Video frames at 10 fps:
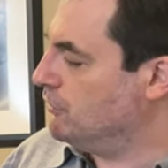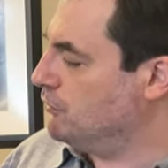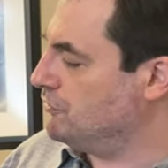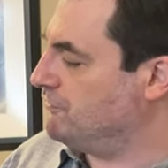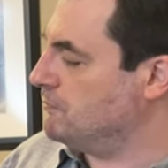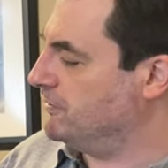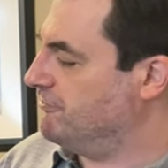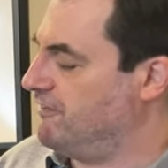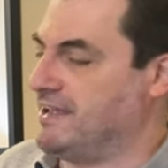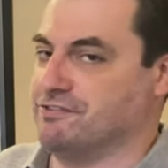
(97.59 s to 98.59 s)
which simply
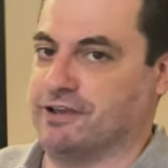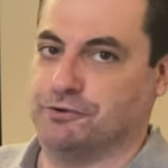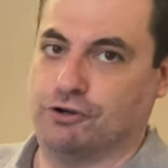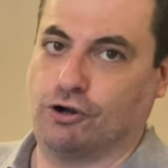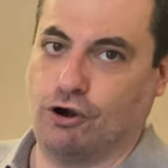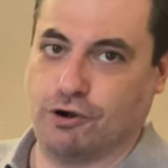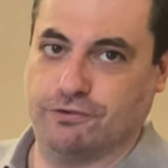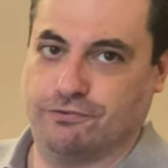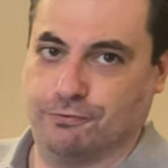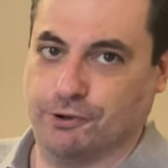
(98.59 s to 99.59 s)
fans out your
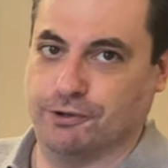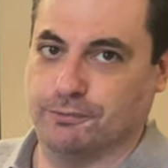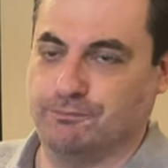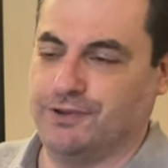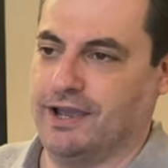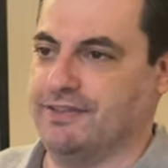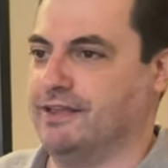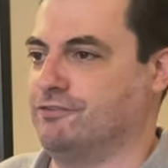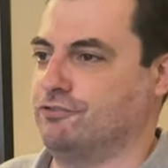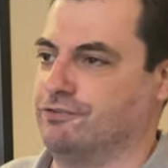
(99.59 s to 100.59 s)
cards for you. And
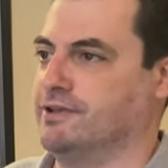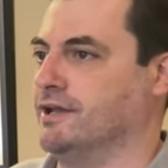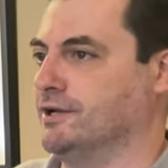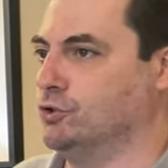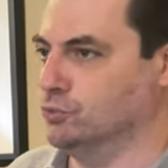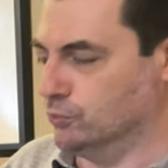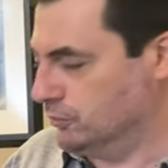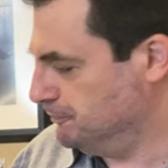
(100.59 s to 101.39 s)
that's just kind of cool.